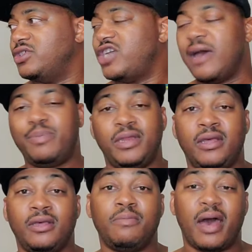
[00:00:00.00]

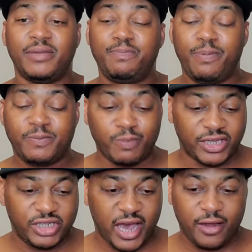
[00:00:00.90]
championing my
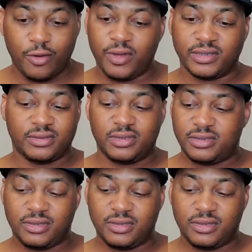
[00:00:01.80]
channel and